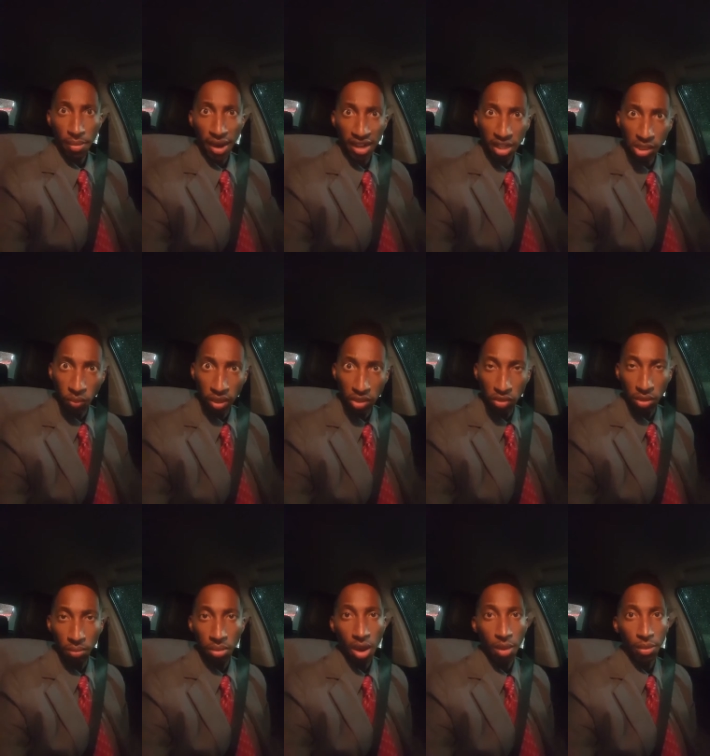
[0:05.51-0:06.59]
I just went to a
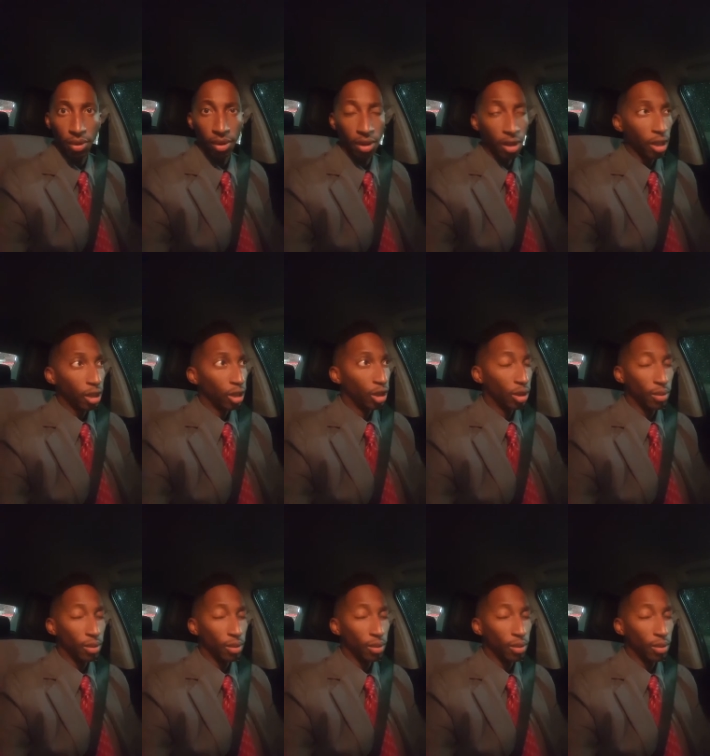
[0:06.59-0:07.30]
barber. You know,